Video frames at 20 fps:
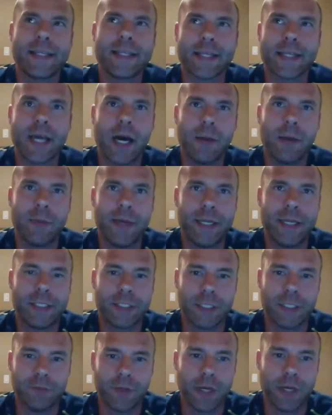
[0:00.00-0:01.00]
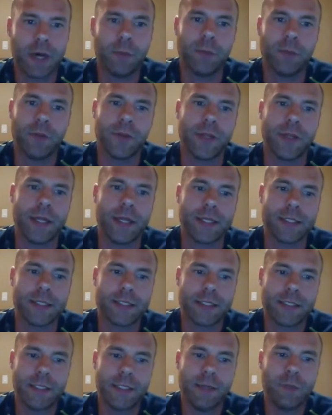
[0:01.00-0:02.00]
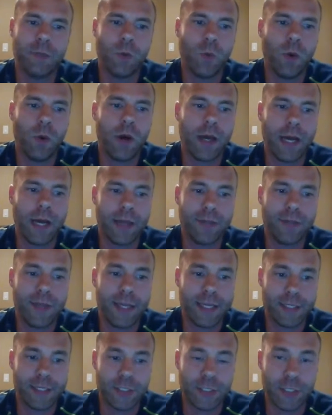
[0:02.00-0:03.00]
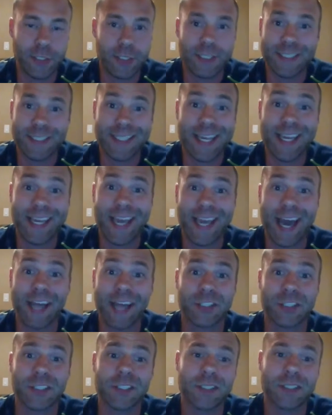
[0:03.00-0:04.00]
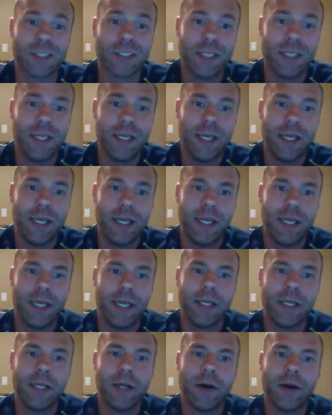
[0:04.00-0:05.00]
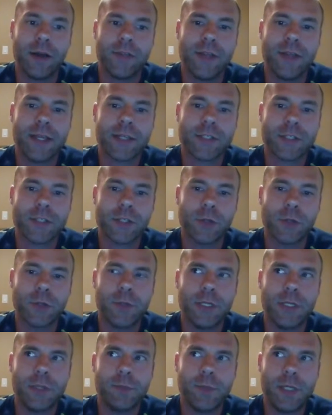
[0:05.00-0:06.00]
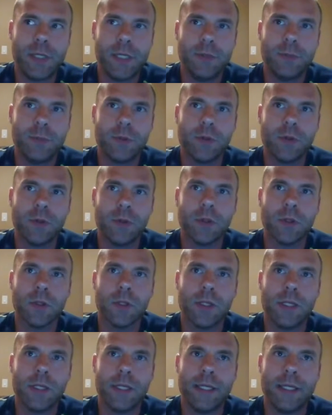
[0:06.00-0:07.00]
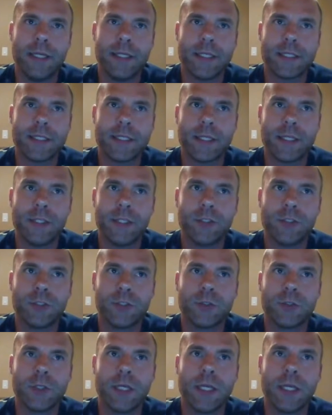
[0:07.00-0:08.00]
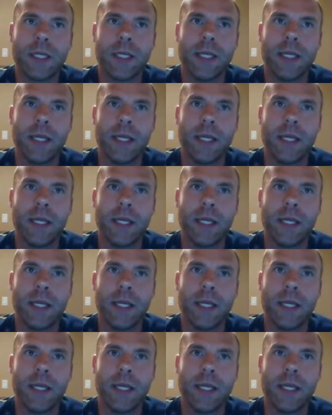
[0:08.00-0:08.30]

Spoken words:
a combination of a couple of things. Number one, I think it's just to take action. I think so many people in this industry,